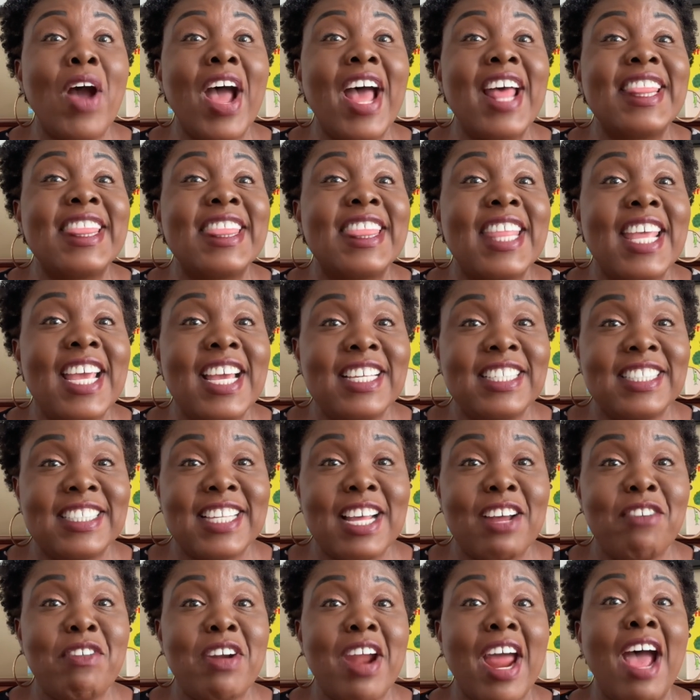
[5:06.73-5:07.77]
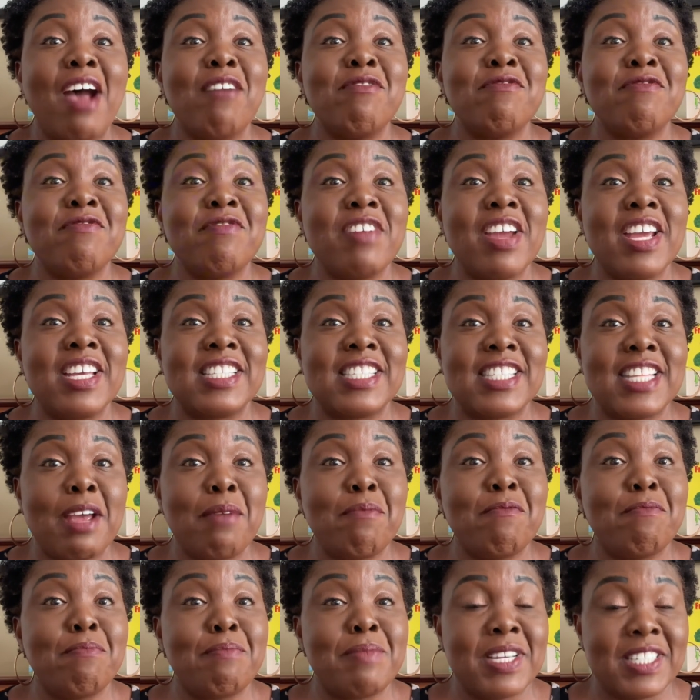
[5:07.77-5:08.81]
and things that affect them
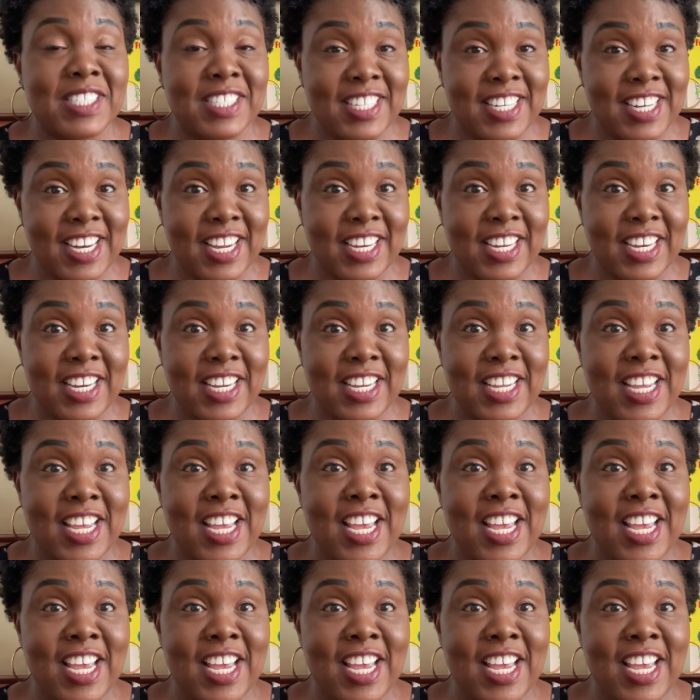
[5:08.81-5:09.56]
personally.